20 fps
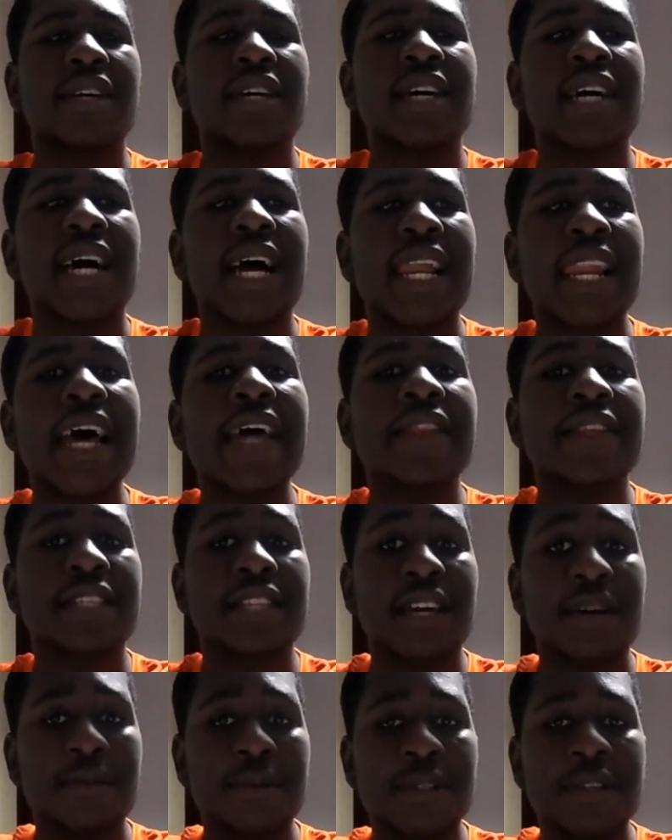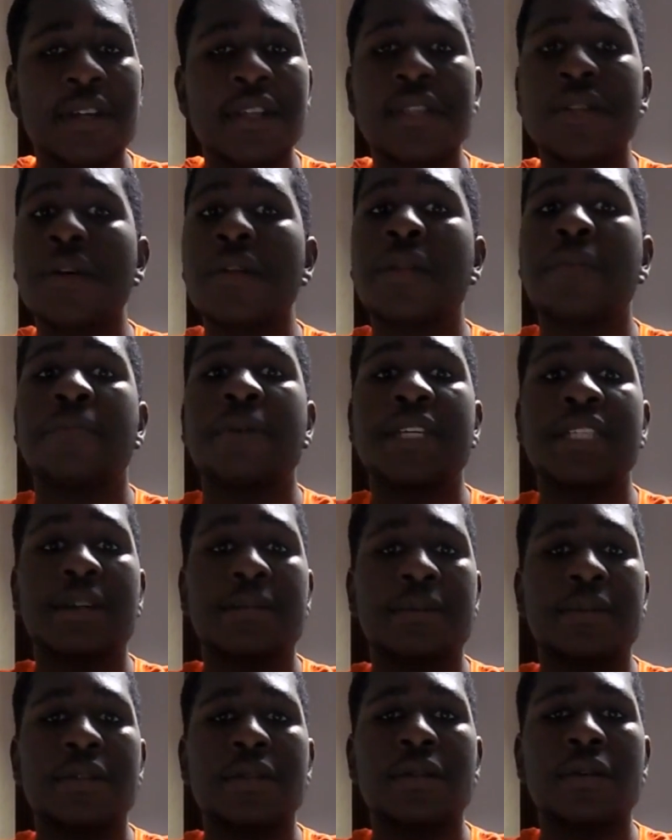I like this episode. It's not the best
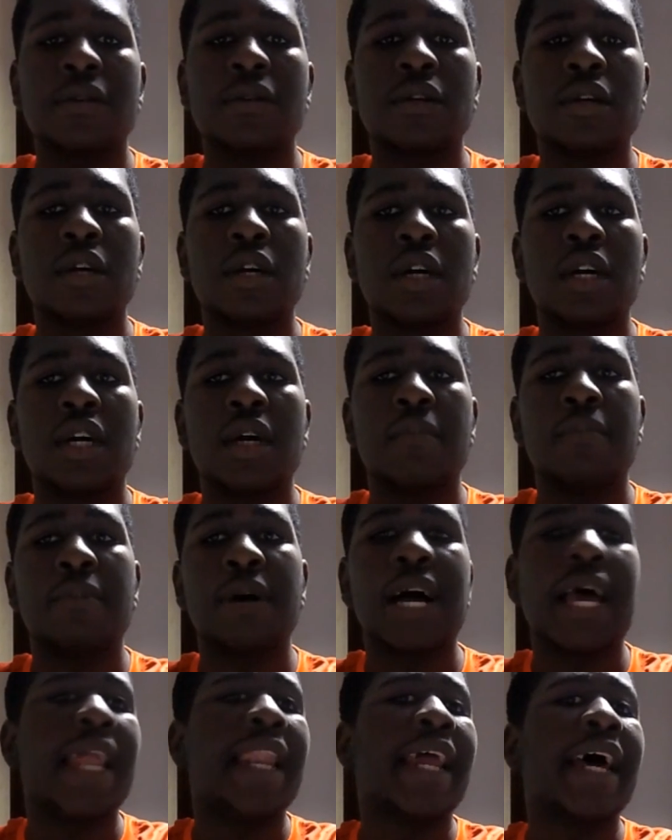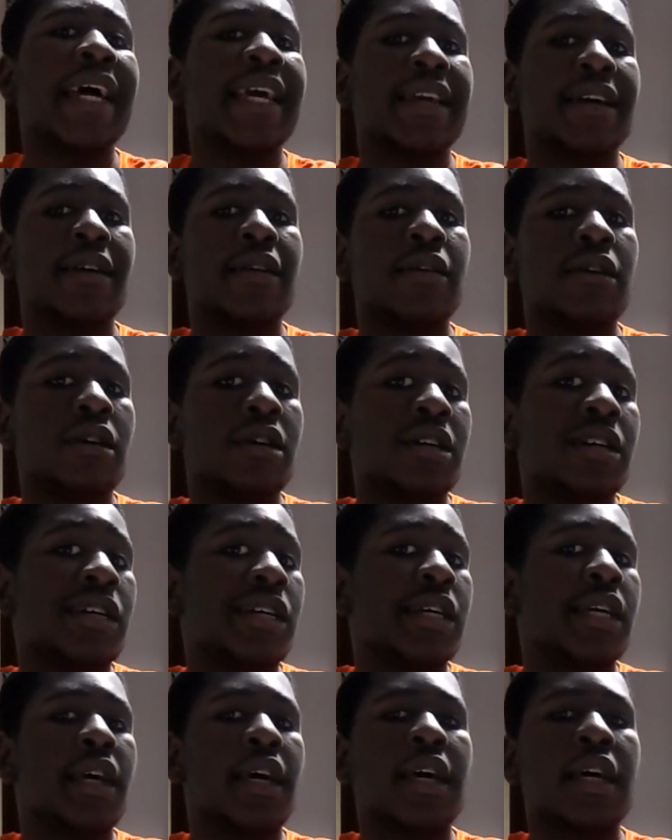episode, but I like it a lot
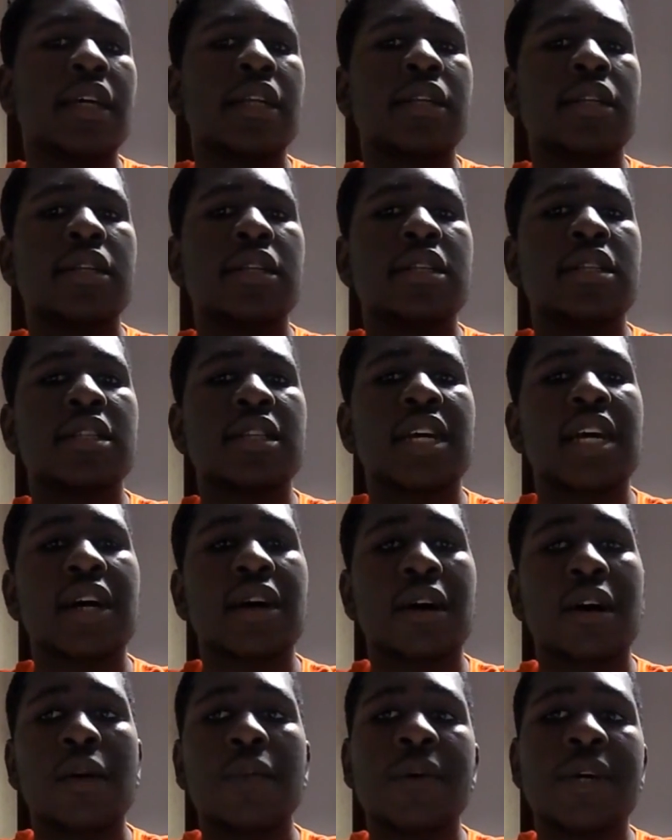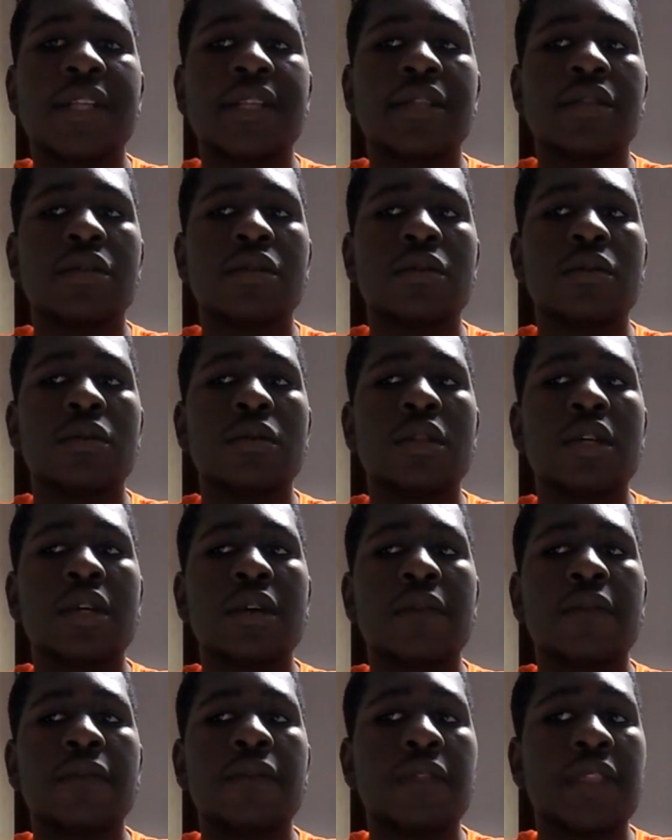and I can't wait to the
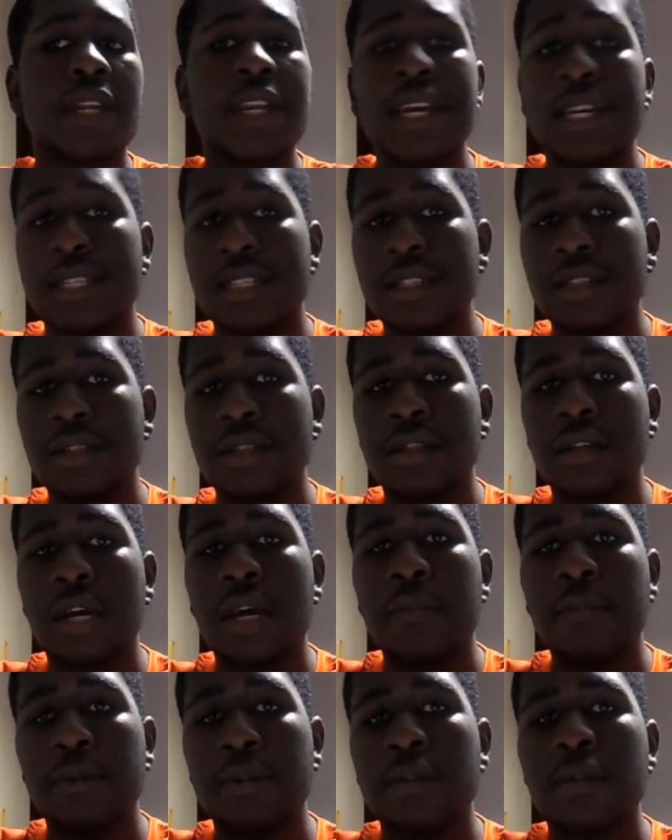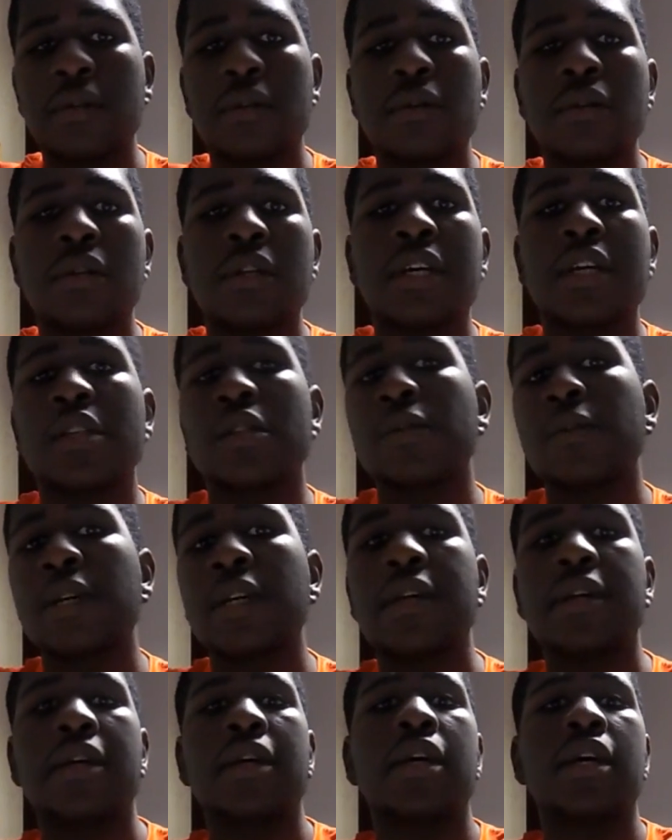for the next episode next
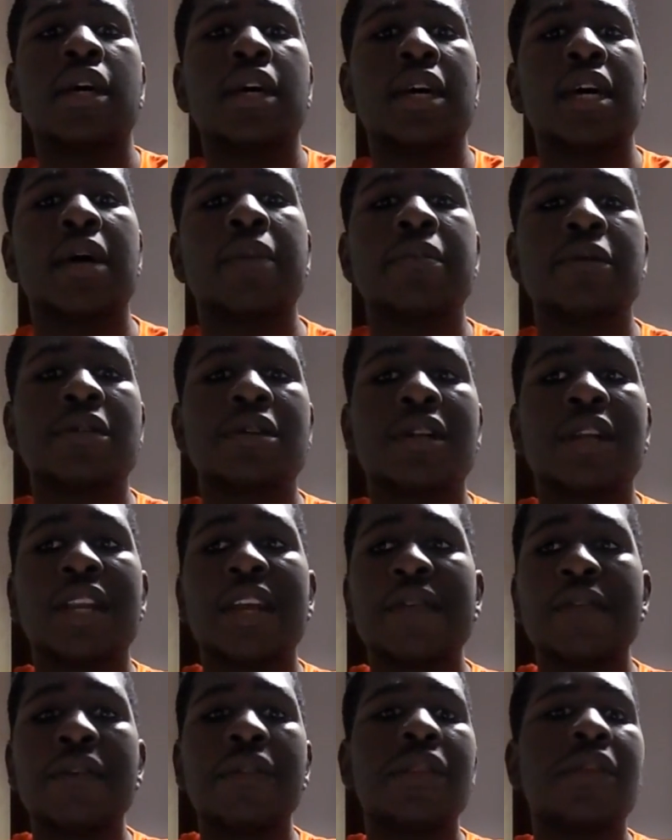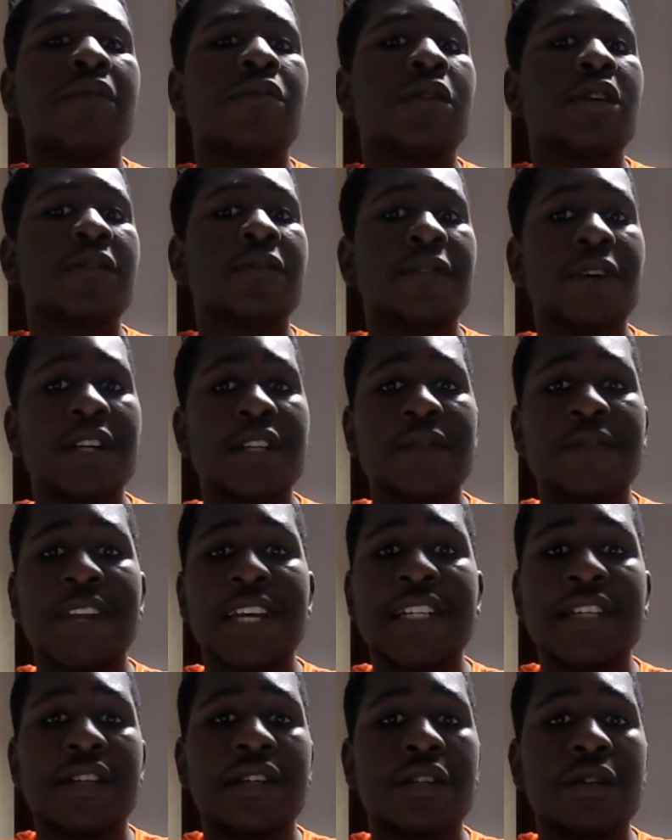week, episode eleven, the reverse
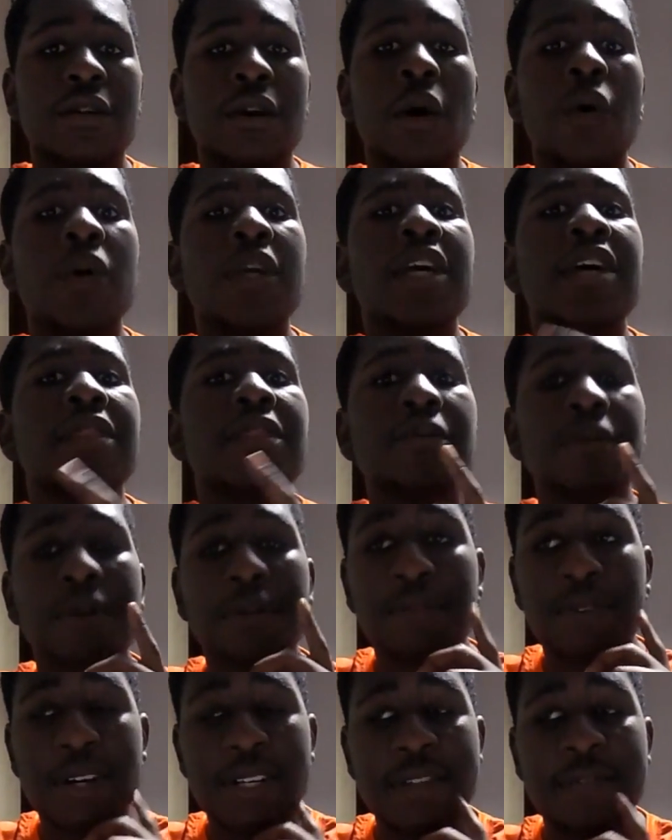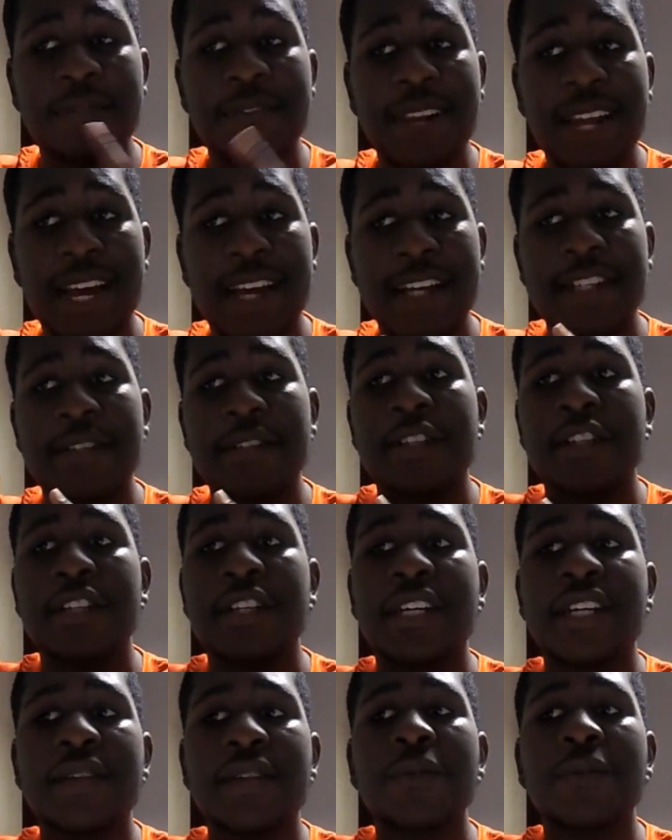flash. Of t- oh yeah, the reverse
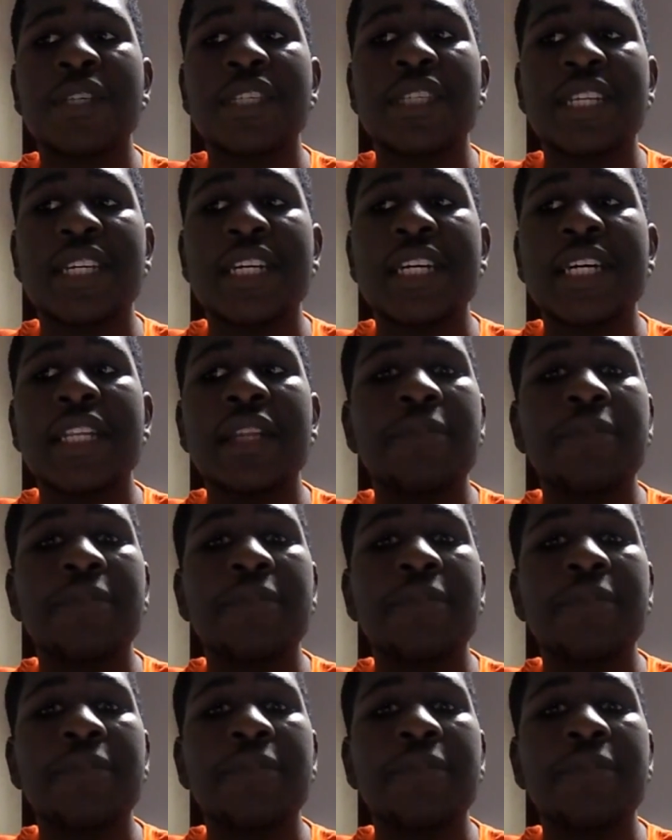flash, and we see in the